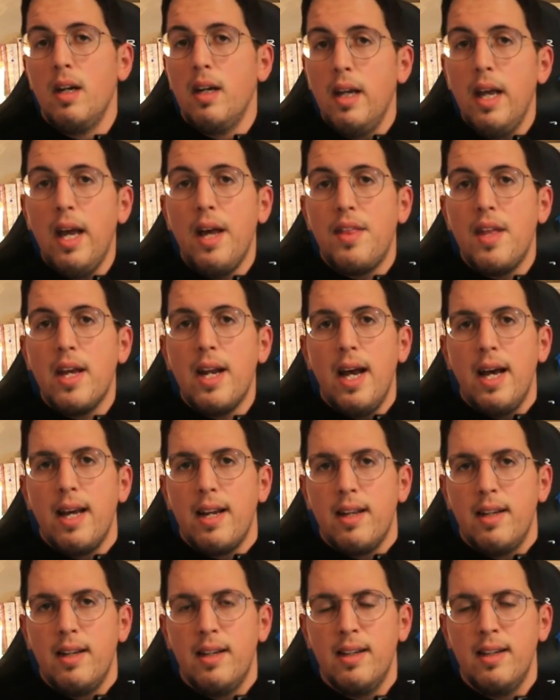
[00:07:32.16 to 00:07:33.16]
Yeah, I'dharhar.
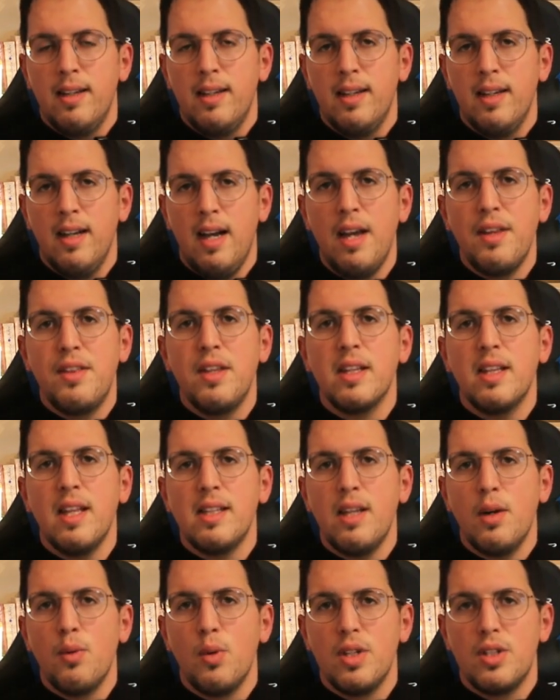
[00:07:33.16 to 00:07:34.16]
I think
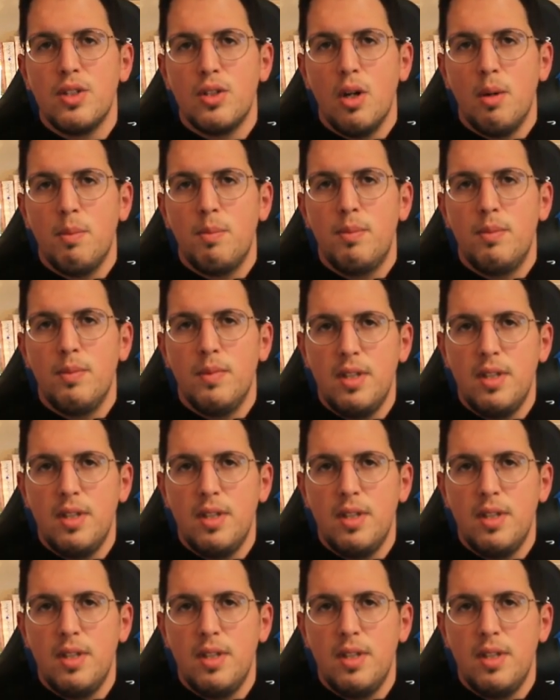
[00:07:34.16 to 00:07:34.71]
that I will stop